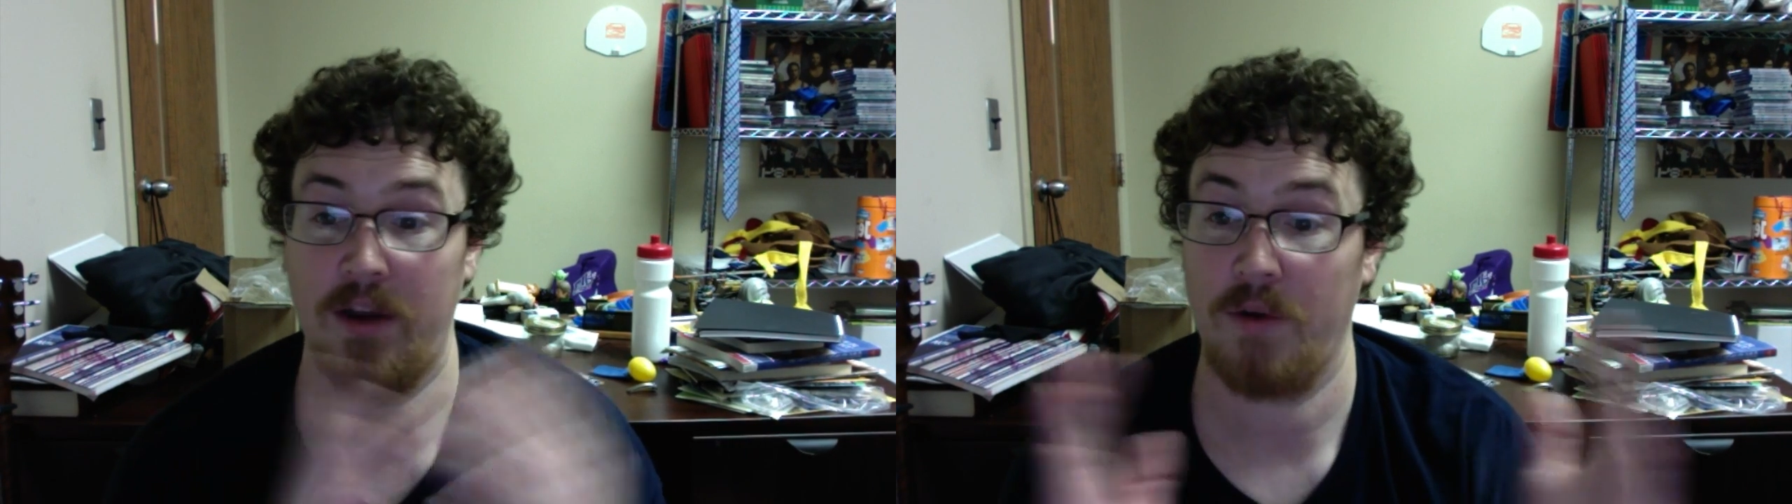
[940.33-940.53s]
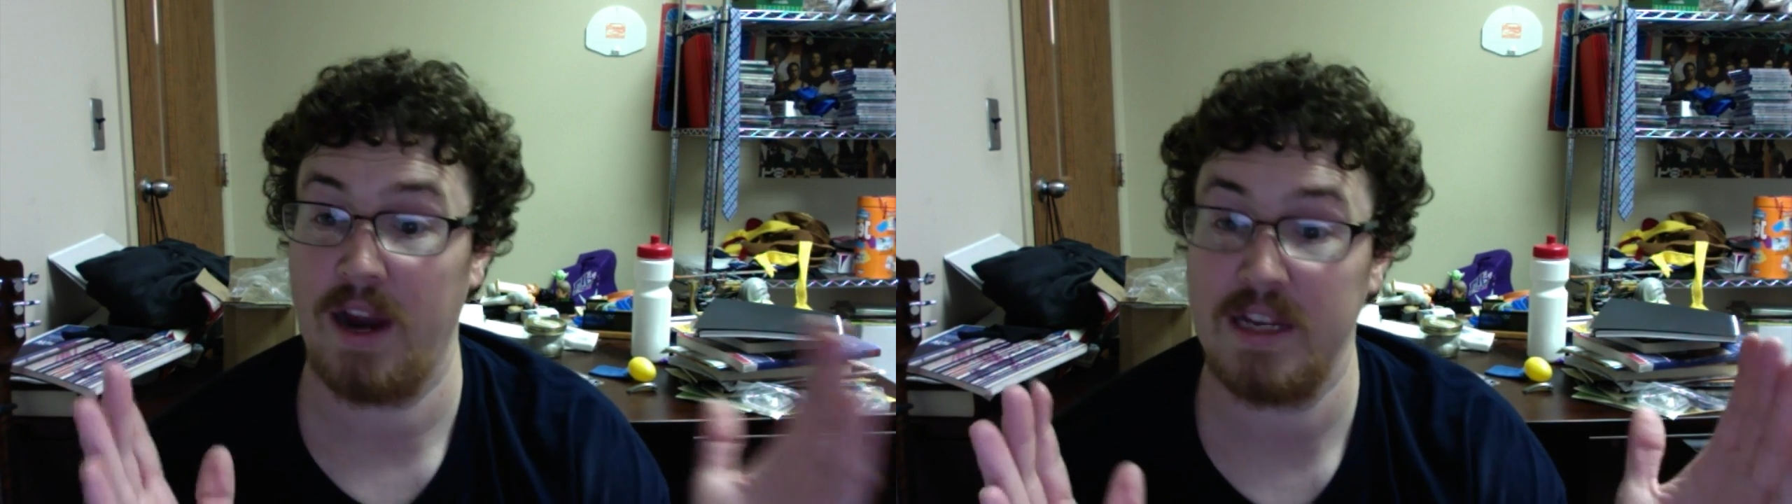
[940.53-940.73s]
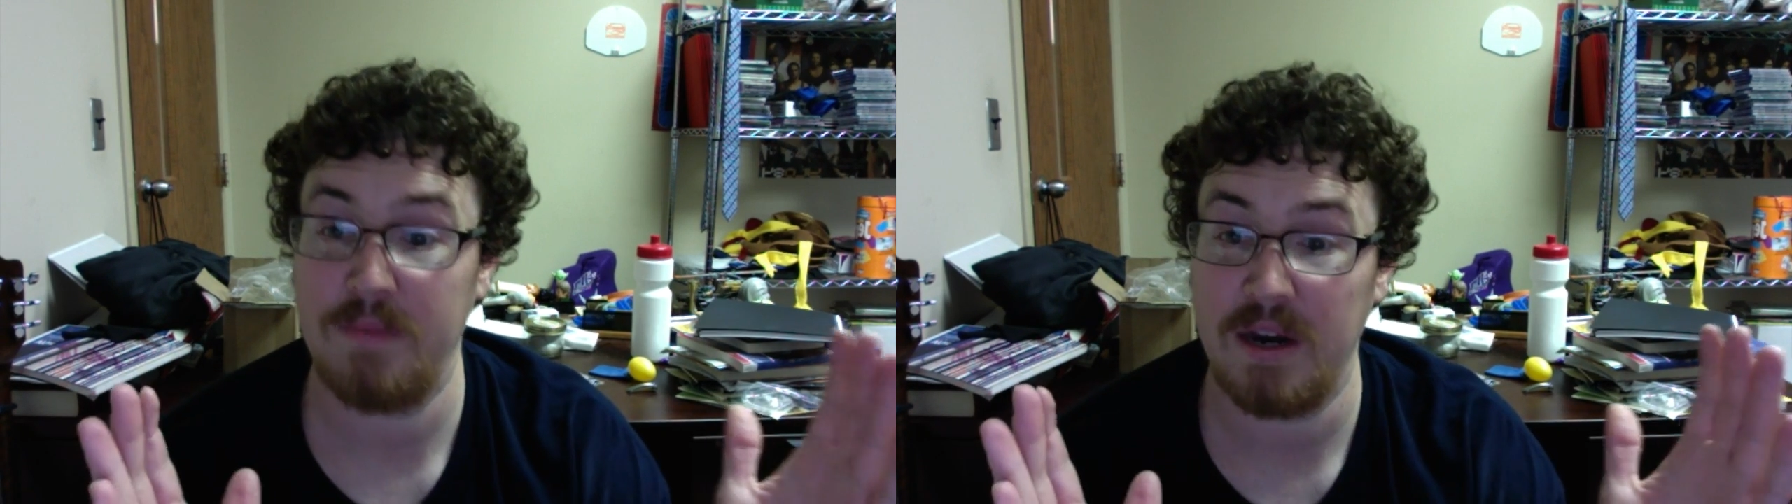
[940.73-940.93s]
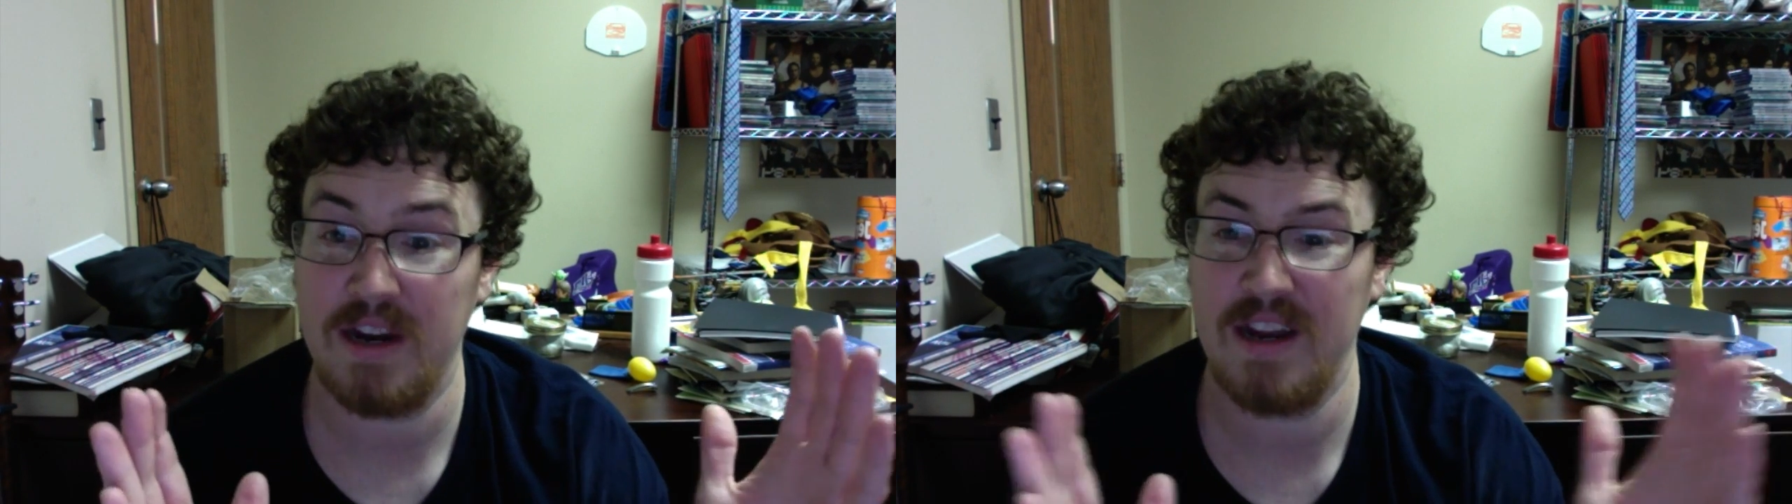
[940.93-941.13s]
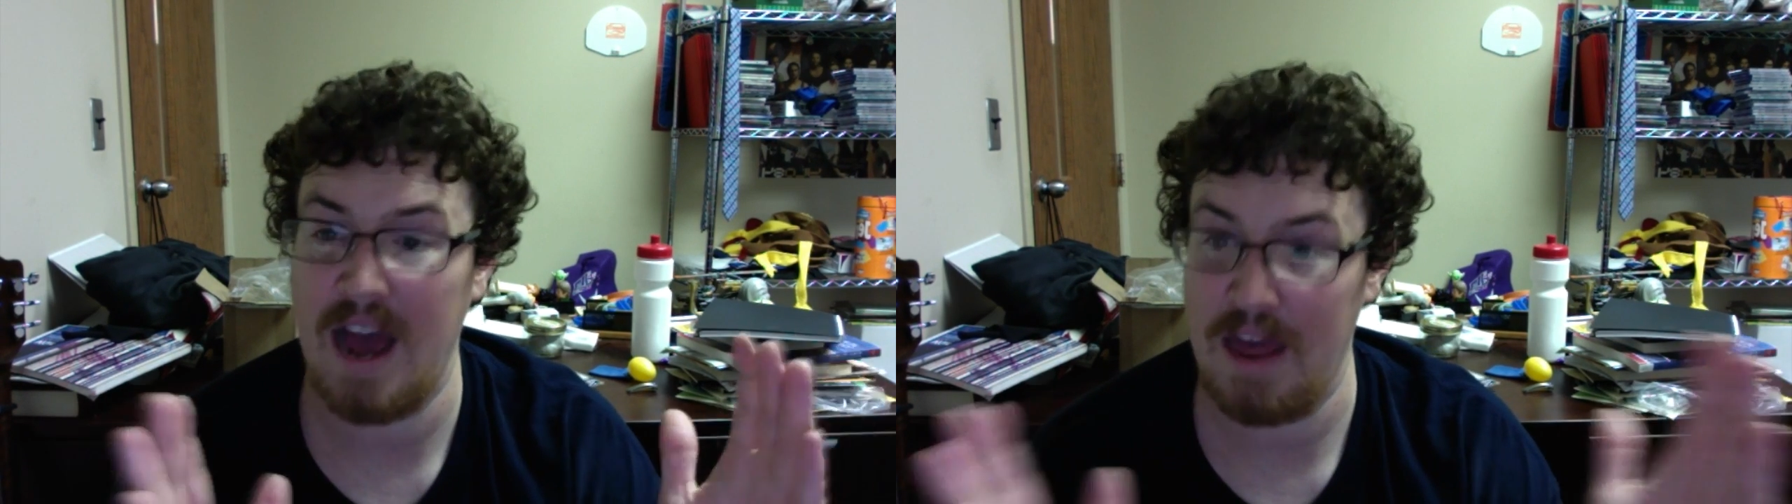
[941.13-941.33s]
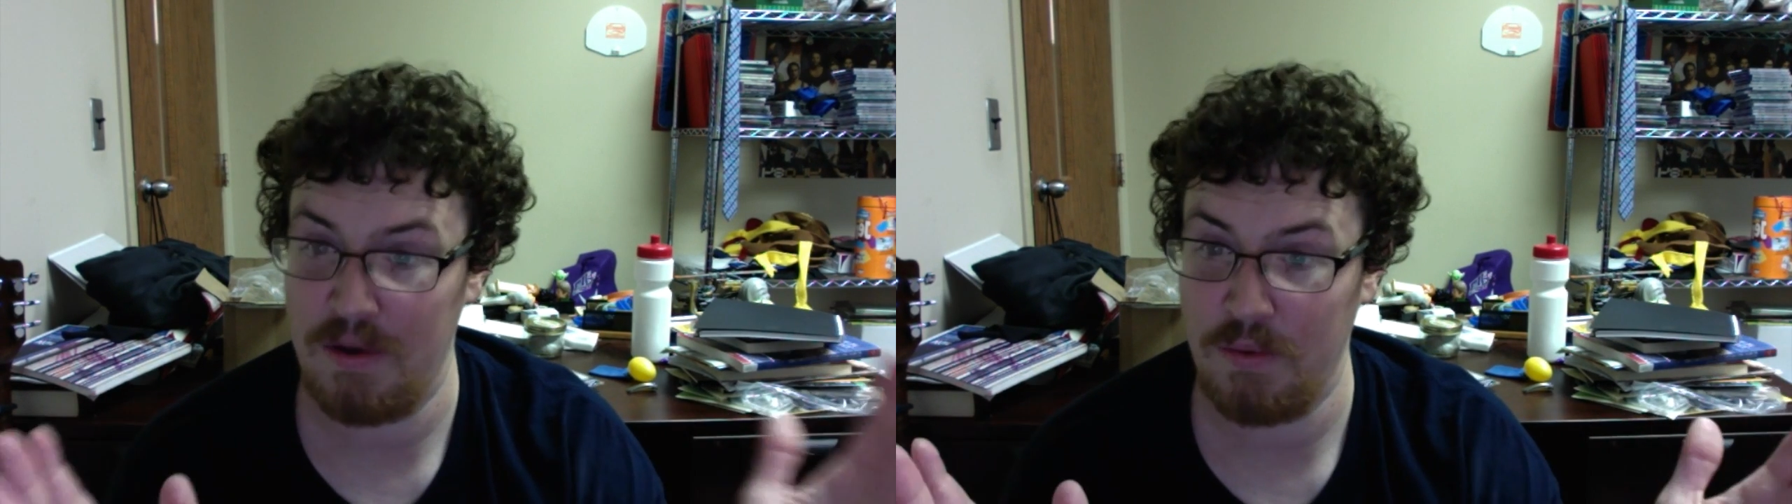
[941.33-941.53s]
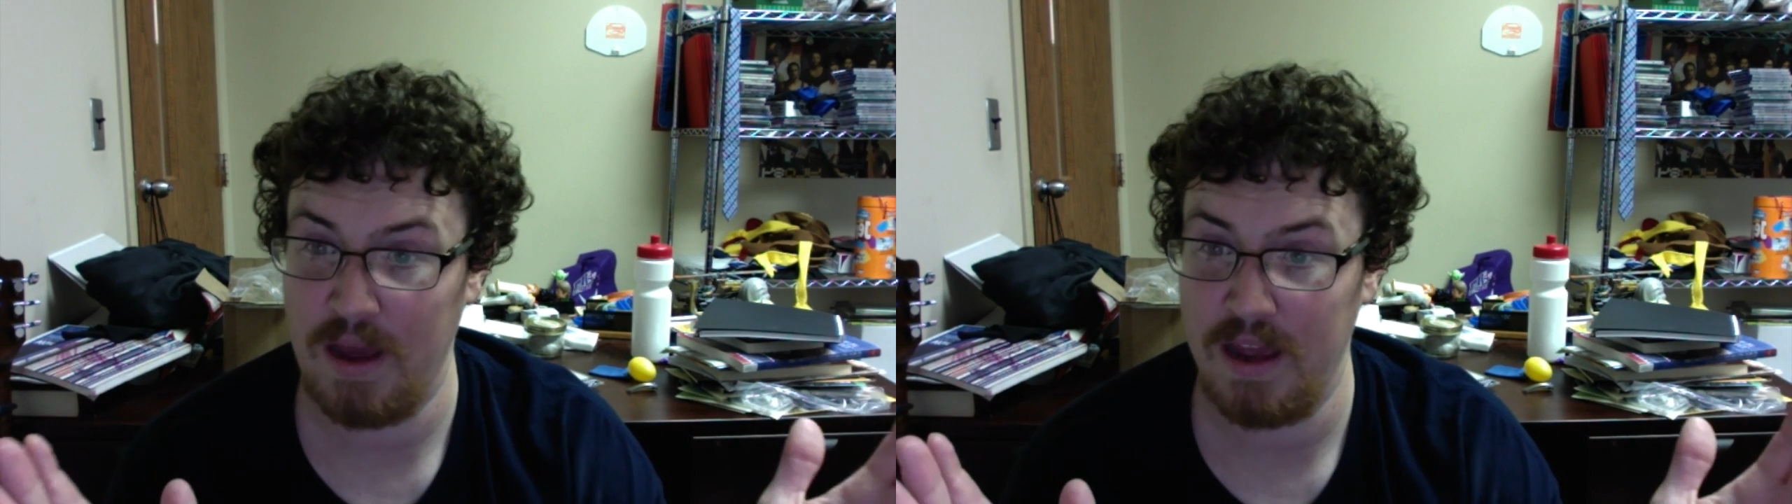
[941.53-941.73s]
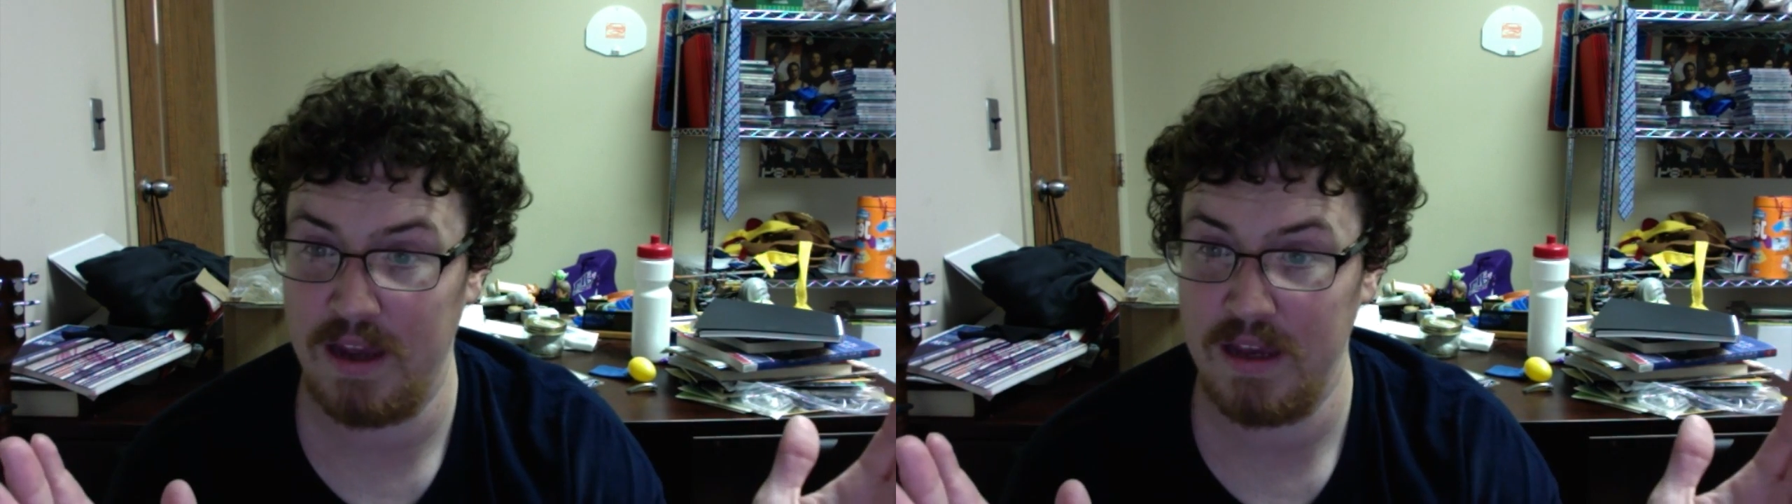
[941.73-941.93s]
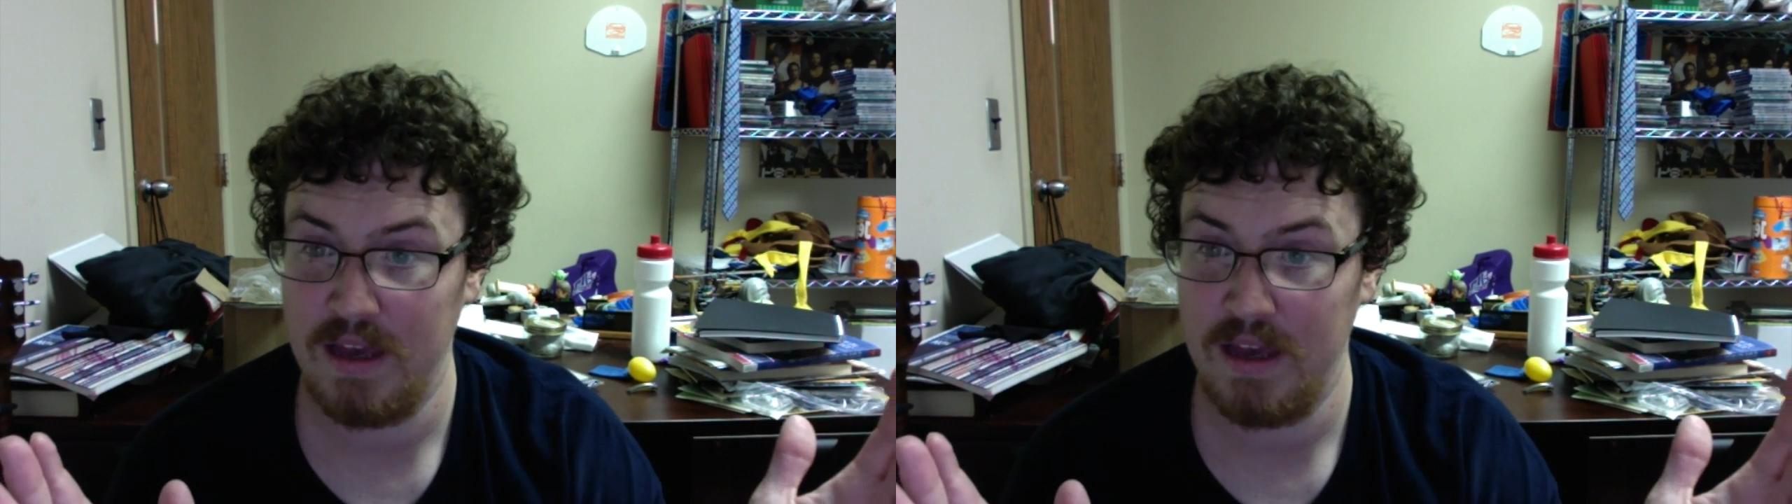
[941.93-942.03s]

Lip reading: grace period either way.